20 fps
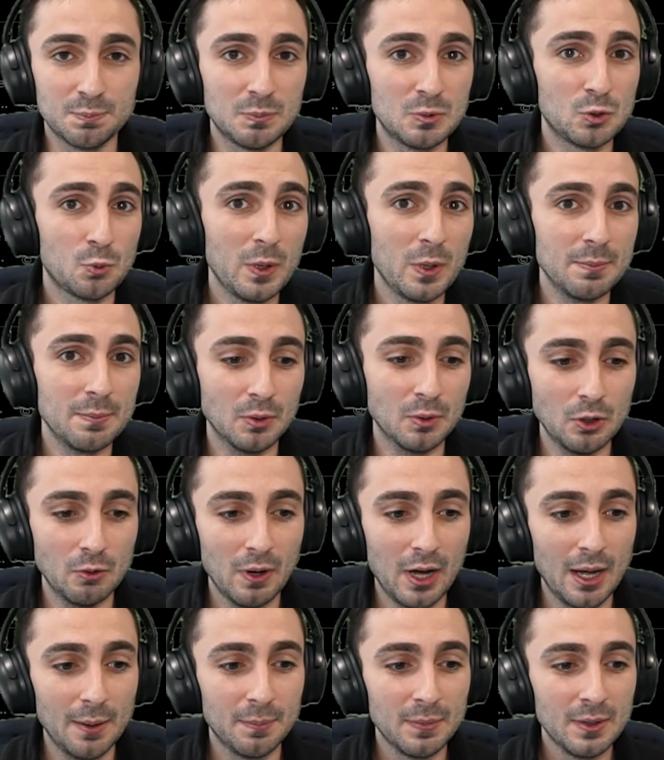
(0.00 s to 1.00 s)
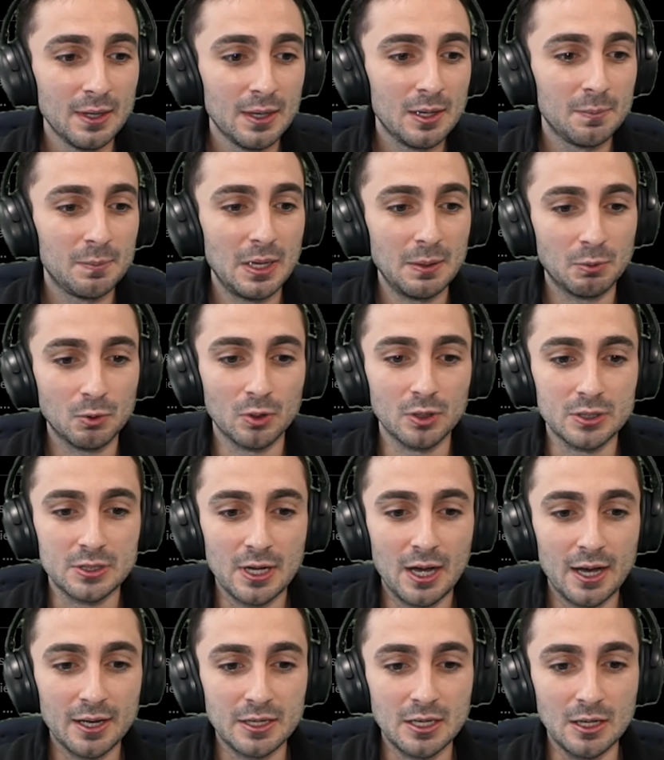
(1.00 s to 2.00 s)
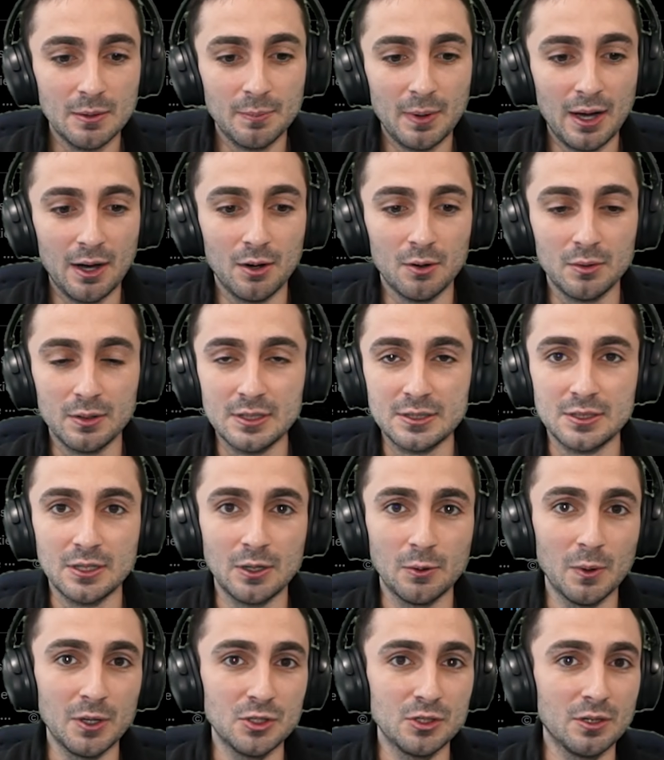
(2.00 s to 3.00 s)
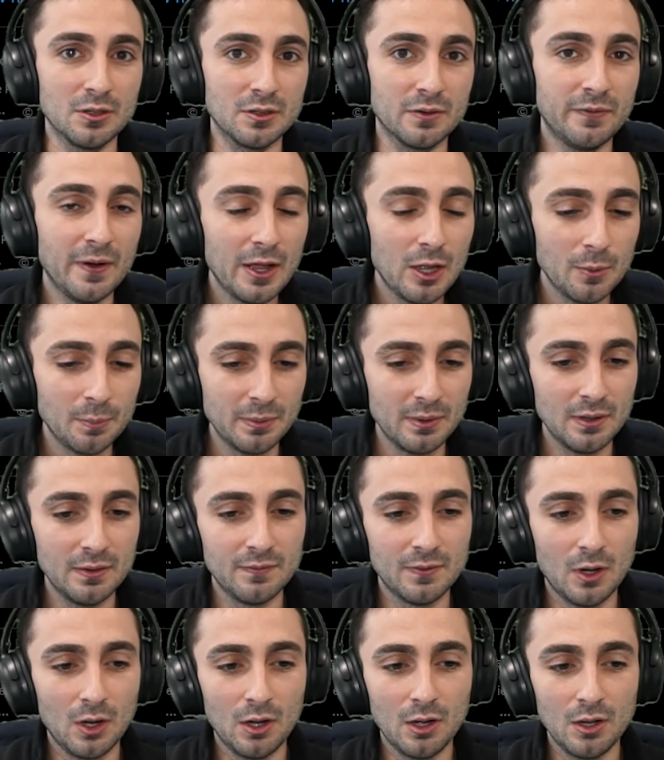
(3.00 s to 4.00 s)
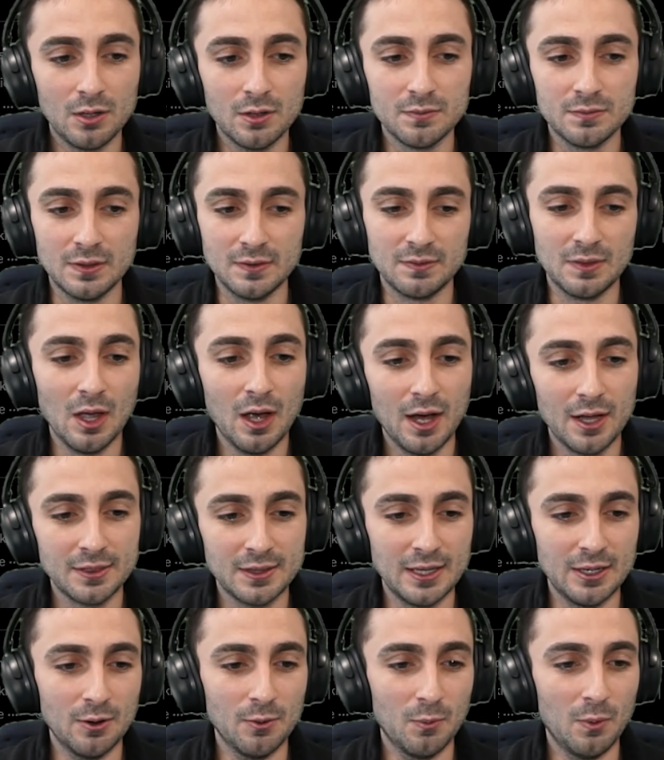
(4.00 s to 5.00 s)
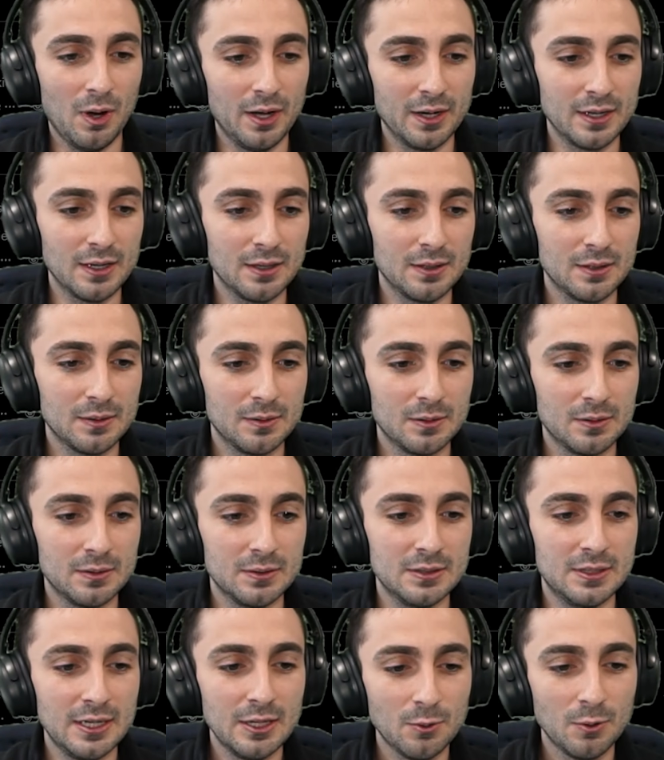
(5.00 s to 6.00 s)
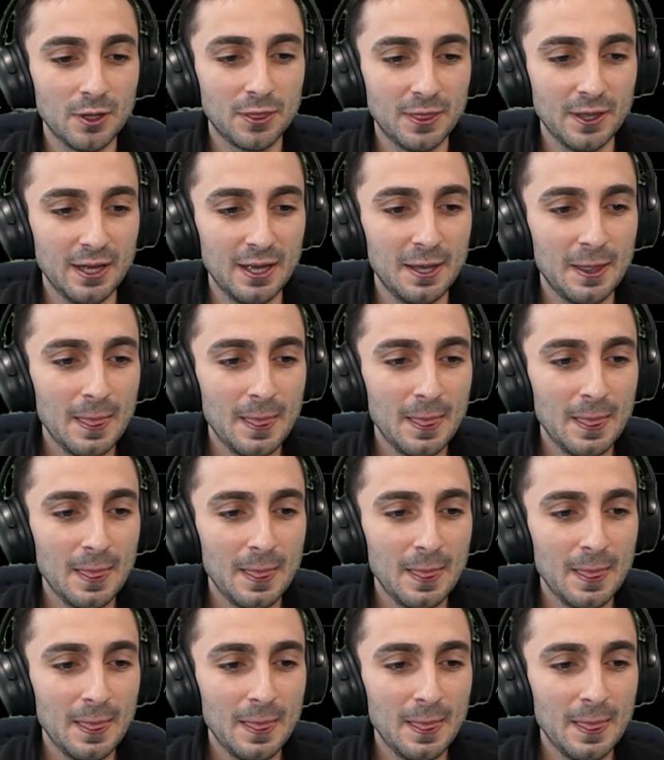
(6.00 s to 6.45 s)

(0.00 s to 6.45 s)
tweet blew up. People were talking about, is the original developer involved? If not, they don't want to deal with it.